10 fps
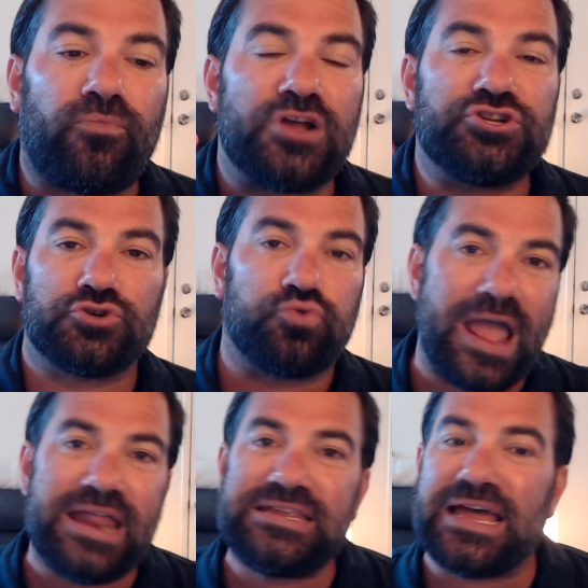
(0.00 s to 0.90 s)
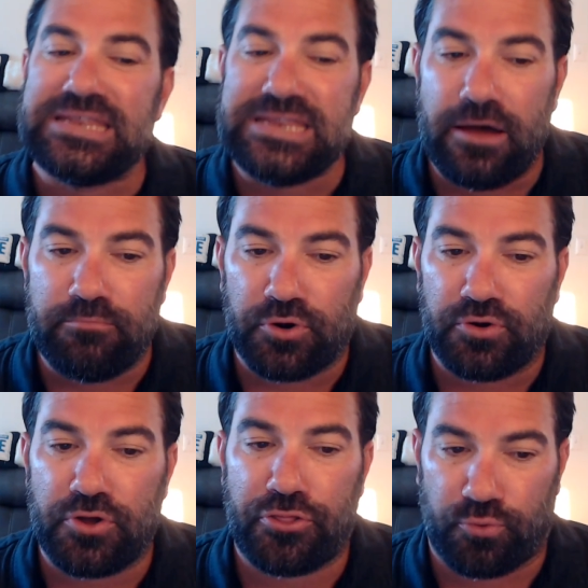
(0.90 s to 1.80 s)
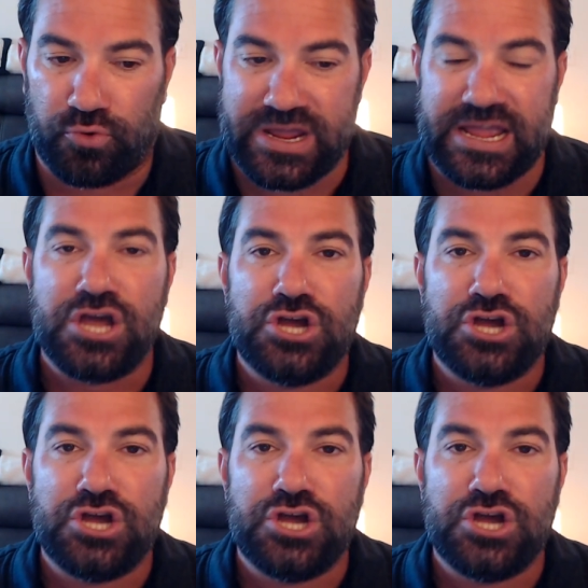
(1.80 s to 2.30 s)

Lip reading: Trend number 3.